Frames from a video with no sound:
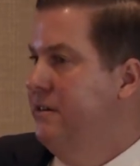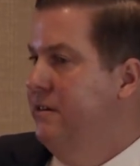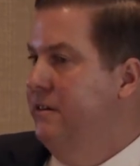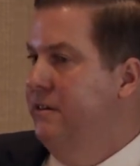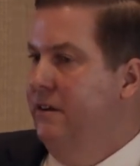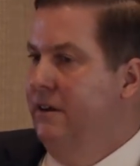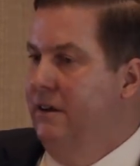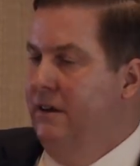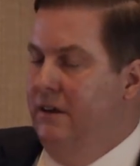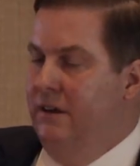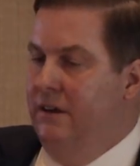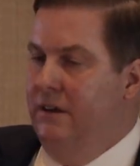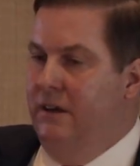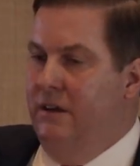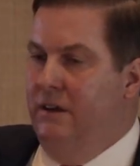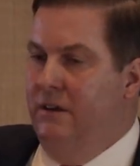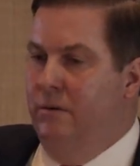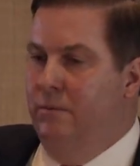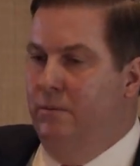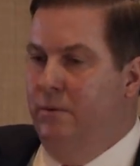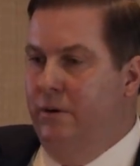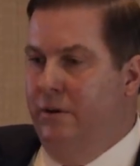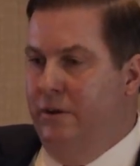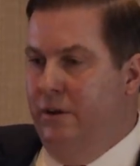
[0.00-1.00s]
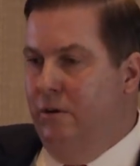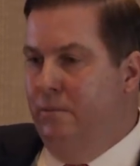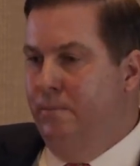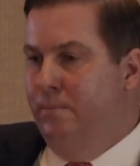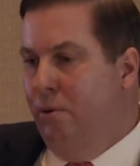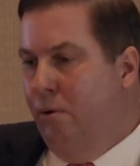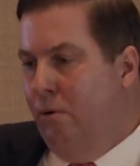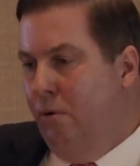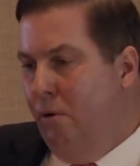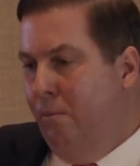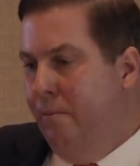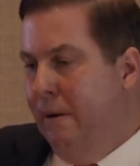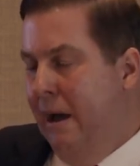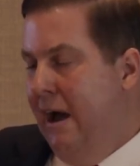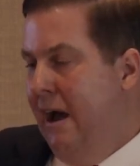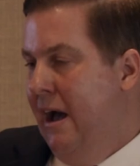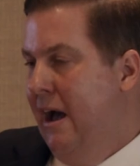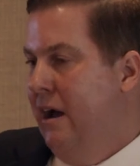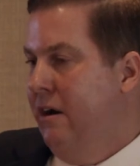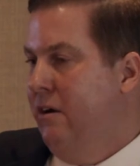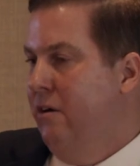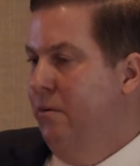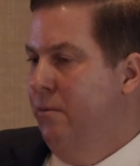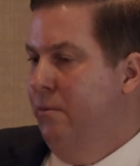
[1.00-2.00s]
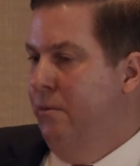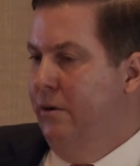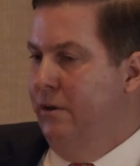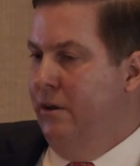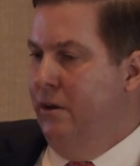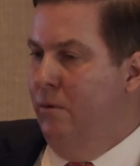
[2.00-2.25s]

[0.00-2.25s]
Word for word: And, you know, will you pull back or will